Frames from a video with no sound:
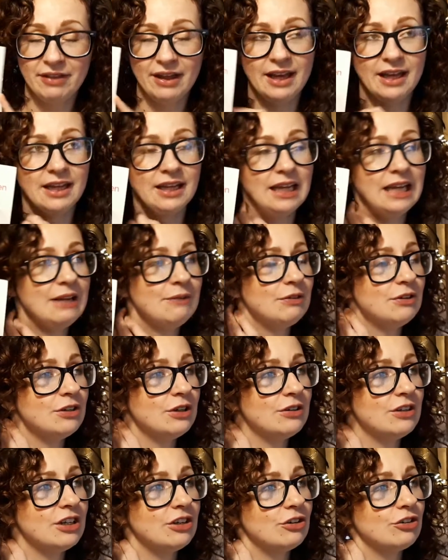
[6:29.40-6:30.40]
they, even
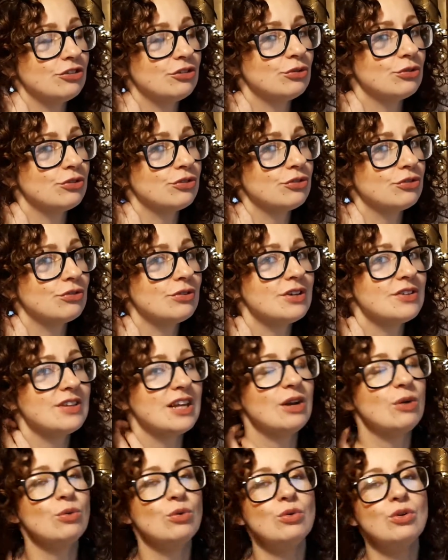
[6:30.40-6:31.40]
though they're short stories,
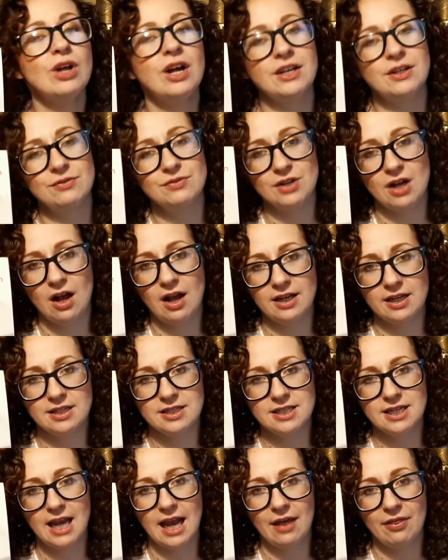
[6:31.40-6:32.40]
they all kind of tie in
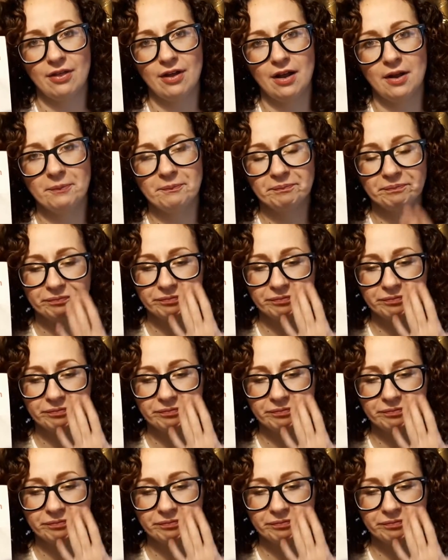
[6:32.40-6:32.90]
together.